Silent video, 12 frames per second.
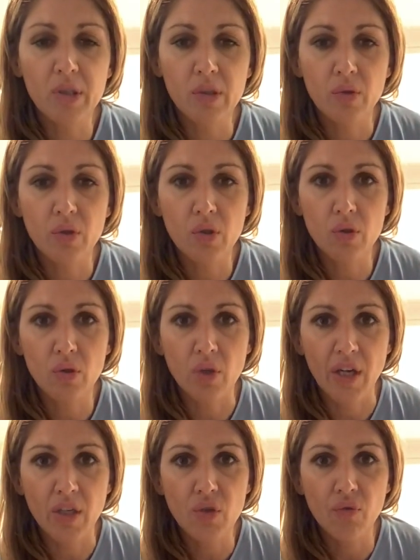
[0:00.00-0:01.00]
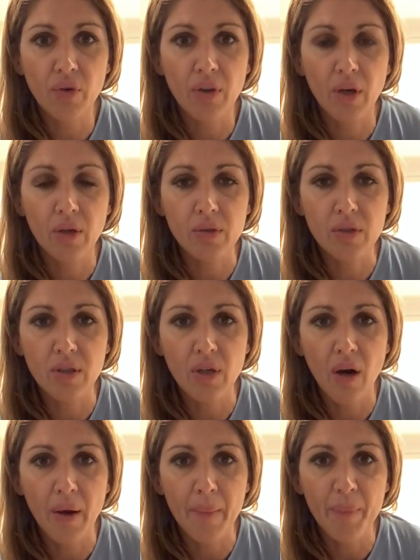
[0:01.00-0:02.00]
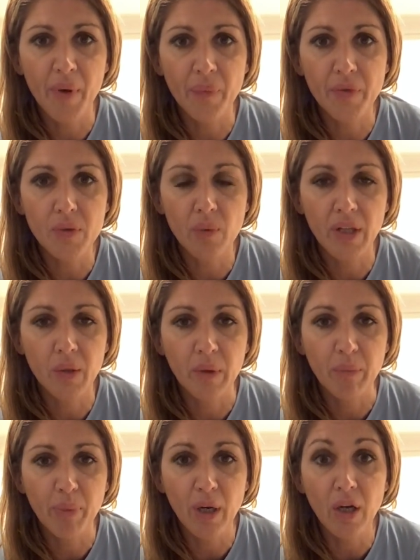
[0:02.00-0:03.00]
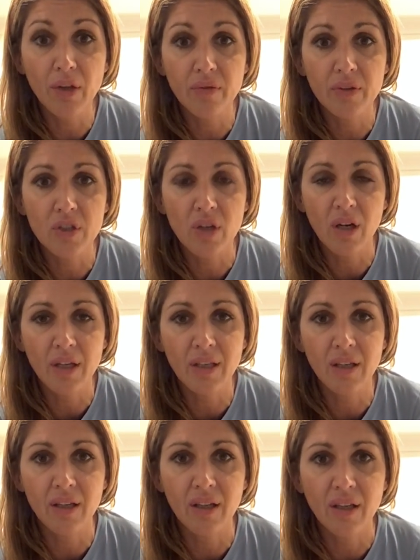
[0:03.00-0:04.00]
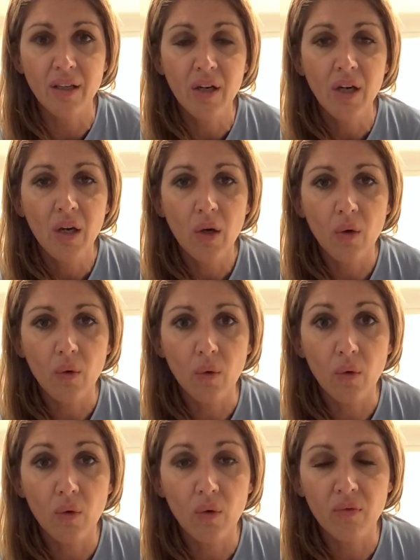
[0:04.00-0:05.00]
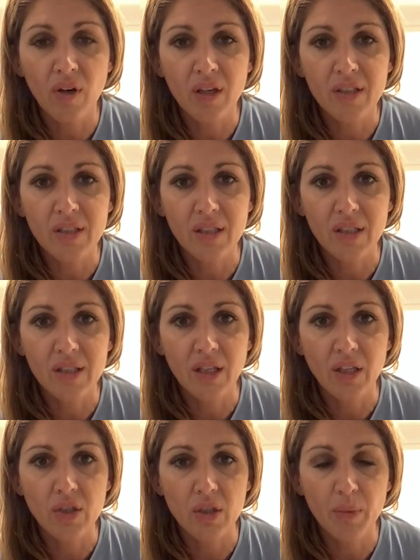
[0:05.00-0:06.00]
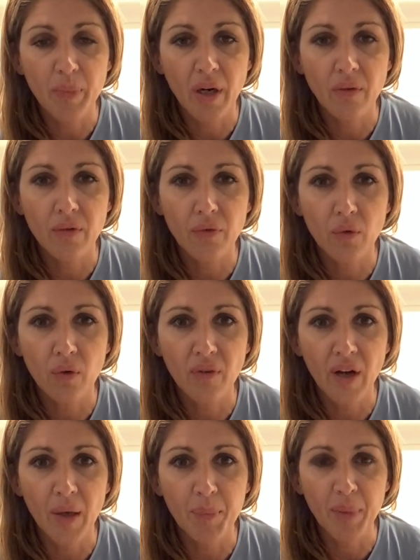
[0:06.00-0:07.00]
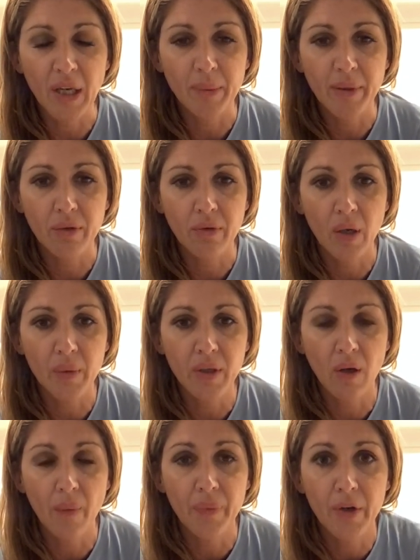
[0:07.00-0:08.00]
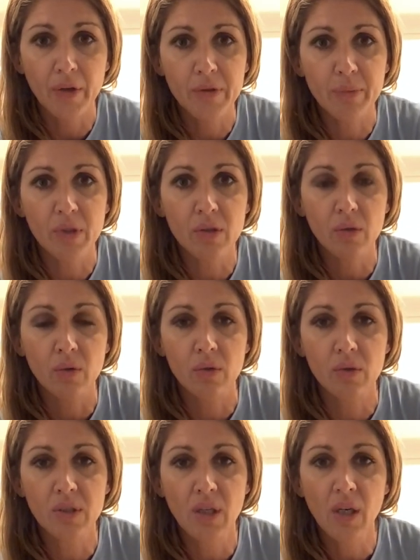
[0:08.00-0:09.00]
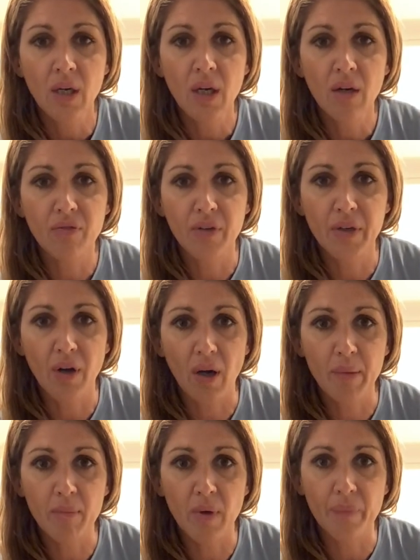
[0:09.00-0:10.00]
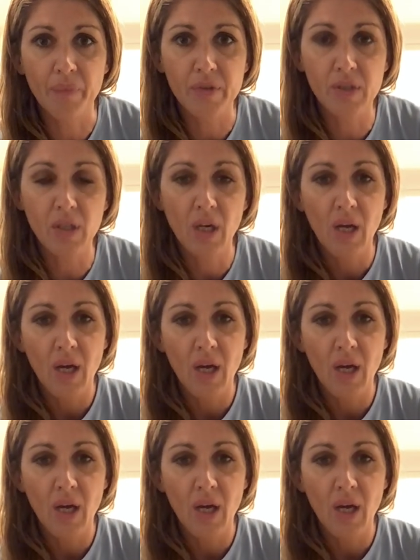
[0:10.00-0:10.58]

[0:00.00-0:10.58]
stretch for those 9 months, whether we birth vaginally or via C-section. The pelvic floor have had baby growing on those muscles for 9 months.